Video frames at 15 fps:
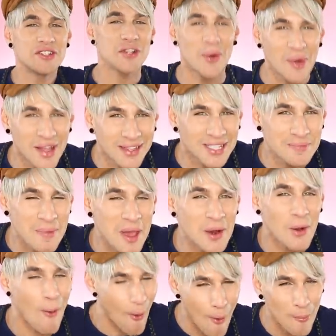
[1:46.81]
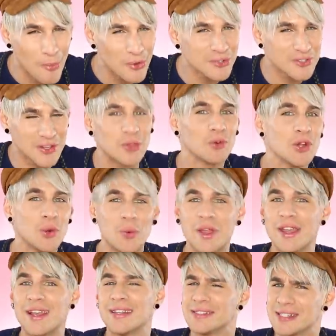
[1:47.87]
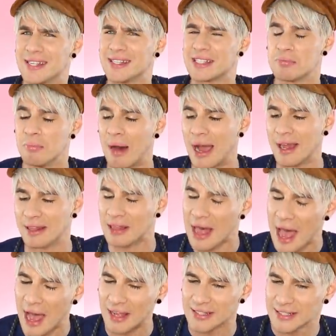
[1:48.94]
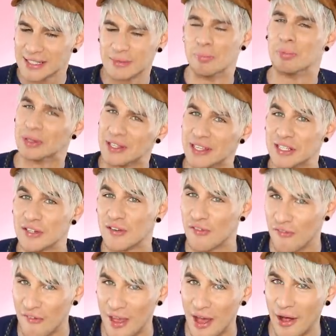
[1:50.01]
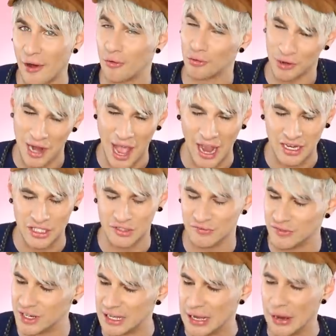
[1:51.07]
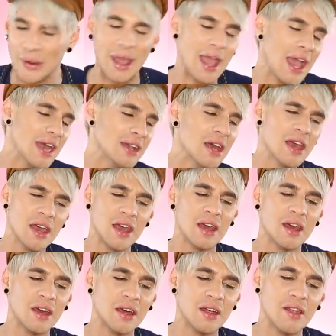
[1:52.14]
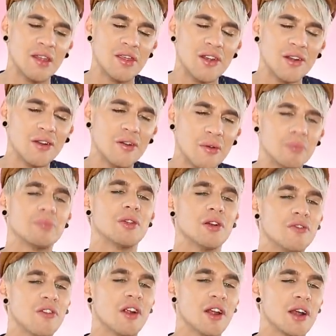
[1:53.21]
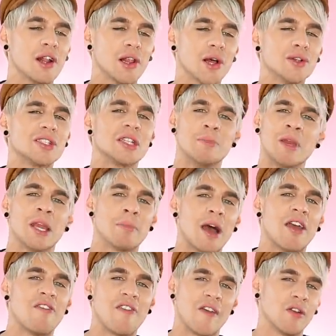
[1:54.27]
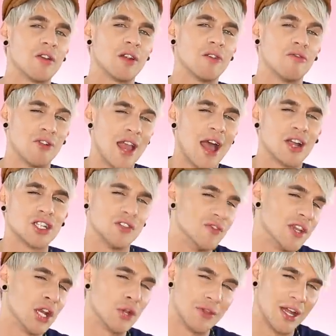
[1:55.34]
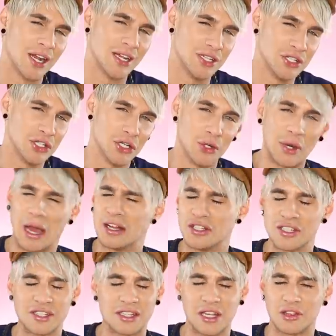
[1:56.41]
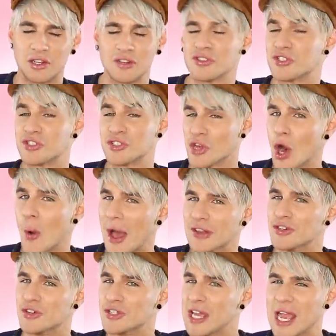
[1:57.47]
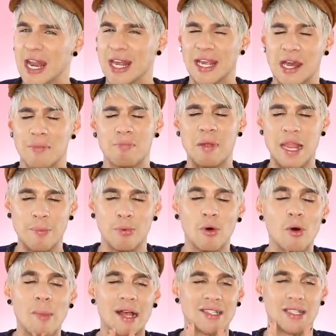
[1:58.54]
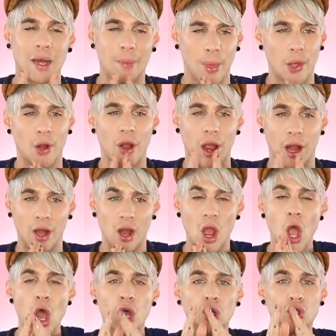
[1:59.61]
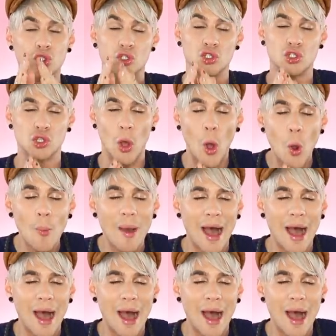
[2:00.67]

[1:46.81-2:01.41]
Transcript: so it's been almost three weeks since my last Bleach fail reaction video and they're they're very close to being my favorite reaction video that I do. I just think they're so entertaining and people mess up their hair so